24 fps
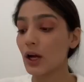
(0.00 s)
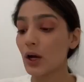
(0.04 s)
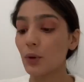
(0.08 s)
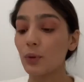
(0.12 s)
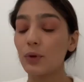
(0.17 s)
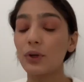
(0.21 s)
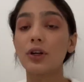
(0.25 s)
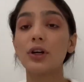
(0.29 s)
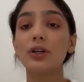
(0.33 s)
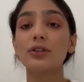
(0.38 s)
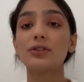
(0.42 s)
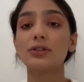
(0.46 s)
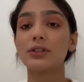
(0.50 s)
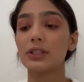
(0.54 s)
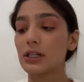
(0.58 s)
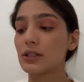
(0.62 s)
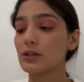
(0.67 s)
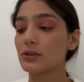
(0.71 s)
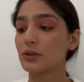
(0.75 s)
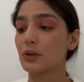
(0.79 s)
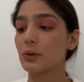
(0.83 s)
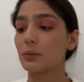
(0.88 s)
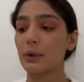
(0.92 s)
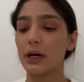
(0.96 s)
we're going to take
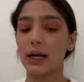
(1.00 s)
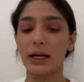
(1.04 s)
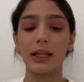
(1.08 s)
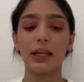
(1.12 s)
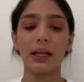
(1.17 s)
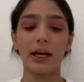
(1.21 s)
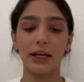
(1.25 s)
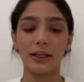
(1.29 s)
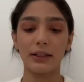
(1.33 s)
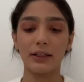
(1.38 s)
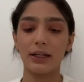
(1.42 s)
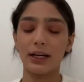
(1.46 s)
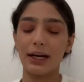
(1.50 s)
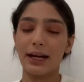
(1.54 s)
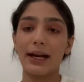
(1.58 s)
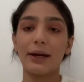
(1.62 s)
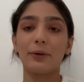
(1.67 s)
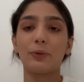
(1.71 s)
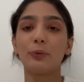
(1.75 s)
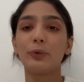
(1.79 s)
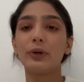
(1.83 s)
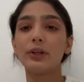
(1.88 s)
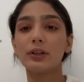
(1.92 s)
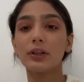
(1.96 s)
some eyeliner
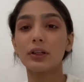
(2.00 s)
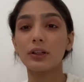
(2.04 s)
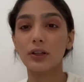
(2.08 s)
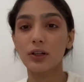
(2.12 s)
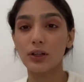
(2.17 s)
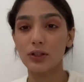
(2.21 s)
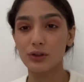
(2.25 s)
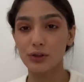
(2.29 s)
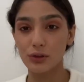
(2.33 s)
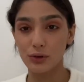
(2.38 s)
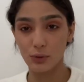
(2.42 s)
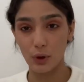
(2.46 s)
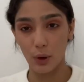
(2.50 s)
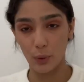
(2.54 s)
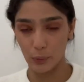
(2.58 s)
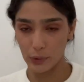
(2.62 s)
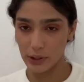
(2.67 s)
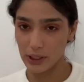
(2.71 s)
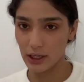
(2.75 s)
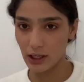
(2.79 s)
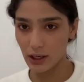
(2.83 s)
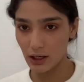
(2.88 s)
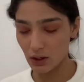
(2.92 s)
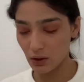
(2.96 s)
and we're not going to do a
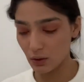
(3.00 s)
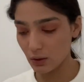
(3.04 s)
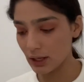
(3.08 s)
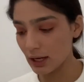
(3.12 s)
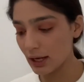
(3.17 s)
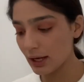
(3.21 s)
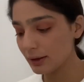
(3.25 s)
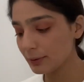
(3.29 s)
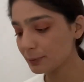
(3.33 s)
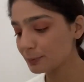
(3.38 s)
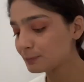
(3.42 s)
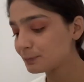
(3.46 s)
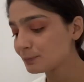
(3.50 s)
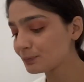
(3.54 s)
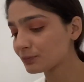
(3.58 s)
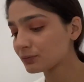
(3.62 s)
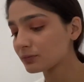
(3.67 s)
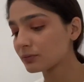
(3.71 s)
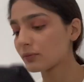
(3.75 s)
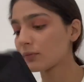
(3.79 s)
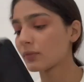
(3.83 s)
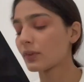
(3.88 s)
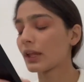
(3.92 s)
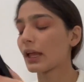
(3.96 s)
wig, okay?
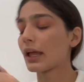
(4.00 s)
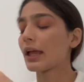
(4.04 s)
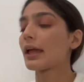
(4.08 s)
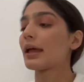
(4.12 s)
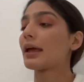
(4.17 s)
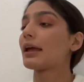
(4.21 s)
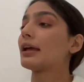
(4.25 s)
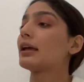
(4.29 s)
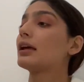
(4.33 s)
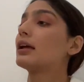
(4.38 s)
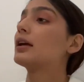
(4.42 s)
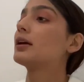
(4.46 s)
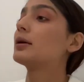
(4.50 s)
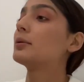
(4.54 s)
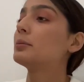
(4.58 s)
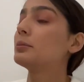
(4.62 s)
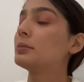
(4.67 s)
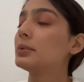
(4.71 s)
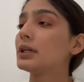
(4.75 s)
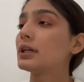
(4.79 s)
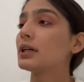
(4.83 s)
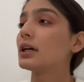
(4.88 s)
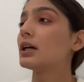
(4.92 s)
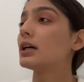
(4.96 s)

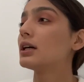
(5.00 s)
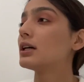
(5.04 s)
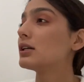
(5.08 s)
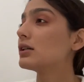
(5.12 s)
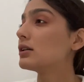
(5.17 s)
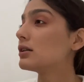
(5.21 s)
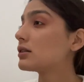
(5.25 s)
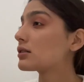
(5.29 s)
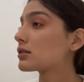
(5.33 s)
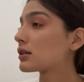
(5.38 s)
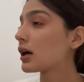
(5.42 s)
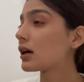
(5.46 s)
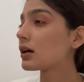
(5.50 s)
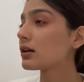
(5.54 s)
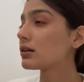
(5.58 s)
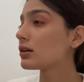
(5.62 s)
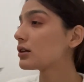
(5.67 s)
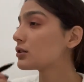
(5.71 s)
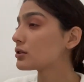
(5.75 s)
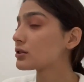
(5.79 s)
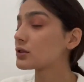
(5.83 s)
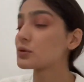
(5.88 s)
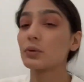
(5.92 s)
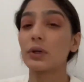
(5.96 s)
Because I don't know,
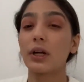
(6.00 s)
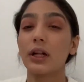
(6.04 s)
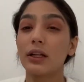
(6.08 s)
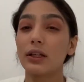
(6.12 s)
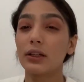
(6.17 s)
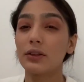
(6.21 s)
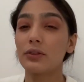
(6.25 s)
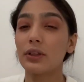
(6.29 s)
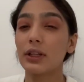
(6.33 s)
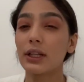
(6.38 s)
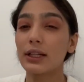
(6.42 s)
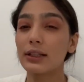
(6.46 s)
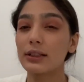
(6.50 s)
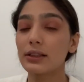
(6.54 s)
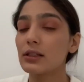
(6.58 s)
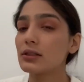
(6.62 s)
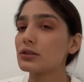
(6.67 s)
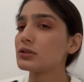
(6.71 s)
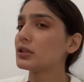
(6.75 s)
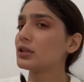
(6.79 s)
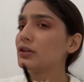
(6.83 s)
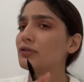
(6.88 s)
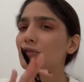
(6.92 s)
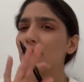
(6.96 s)
I just want to leave it like
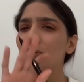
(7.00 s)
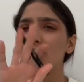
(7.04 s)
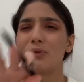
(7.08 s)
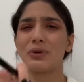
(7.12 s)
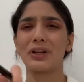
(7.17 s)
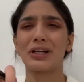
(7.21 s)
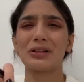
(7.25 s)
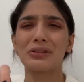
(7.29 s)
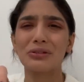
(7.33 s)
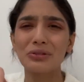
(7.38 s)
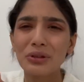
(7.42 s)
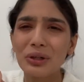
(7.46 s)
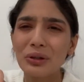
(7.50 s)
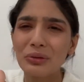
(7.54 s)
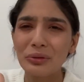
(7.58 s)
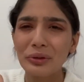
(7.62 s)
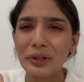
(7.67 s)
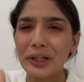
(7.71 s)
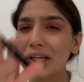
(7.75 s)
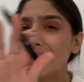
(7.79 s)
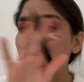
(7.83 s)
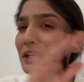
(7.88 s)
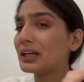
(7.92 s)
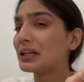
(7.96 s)
this. If you want to do a
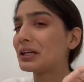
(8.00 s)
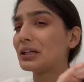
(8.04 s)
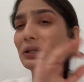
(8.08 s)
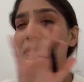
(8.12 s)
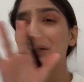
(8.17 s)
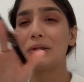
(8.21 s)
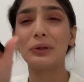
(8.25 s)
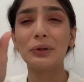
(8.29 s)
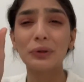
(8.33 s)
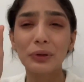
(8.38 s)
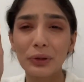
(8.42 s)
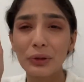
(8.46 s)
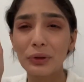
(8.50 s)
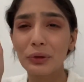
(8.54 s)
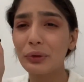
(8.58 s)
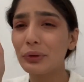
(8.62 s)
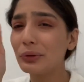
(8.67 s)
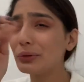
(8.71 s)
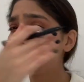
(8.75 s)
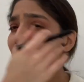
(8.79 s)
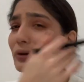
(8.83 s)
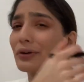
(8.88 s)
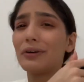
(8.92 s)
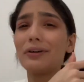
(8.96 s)
wig, do
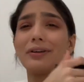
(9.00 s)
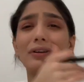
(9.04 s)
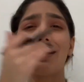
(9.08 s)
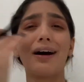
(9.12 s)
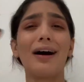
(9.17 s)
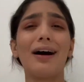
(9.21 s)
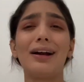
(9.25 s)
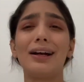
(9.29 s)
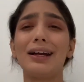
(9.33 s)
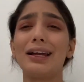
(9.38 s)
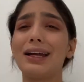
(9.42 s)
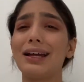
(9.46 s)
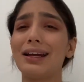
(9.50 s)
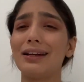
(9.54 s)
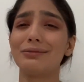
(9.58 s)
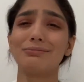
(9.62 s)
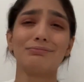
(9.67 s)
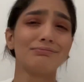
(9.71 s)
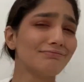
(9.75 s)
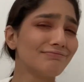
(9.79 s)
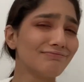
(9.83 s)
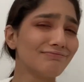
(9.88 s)
you, honey,